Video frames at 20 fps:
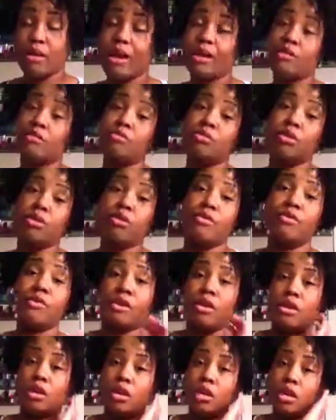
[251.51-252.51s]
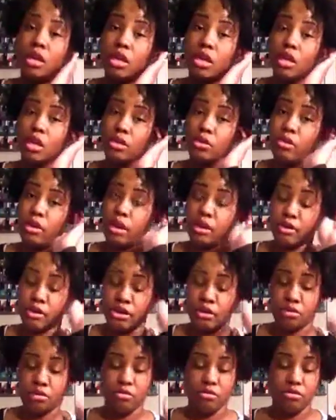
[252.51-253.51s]
I don't know if in your
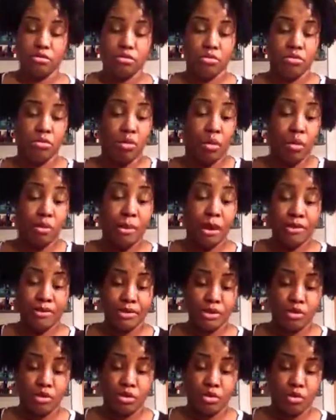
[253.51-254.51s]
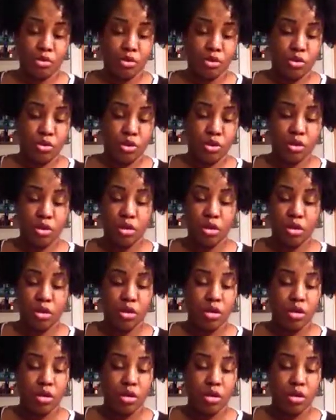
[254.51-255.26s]
area you know about this store,